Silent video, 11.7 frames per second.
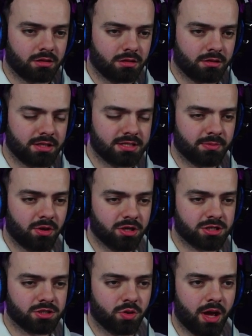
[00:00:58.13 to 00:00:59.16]
This is the
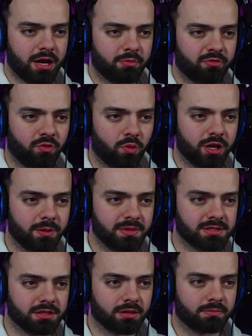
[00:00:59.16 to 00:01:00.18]
person who had it before him,
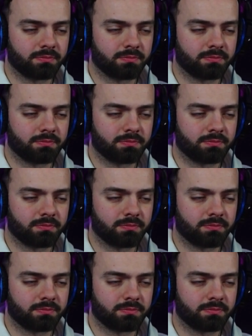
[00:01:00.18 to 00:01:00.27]
isn't it? That's